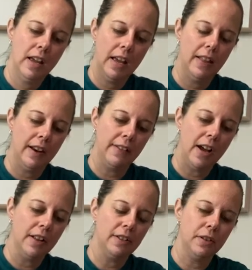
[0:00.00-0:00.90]
And then I've
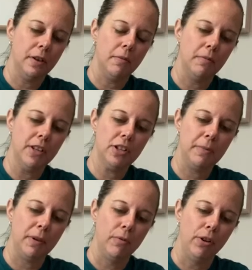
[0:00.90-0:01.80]
got these should
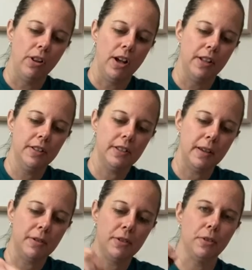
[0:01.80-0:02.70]
be roll-ons, I
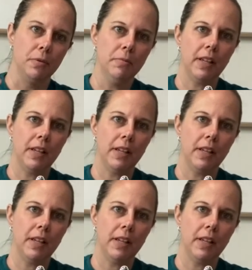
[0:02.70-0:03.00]
assume.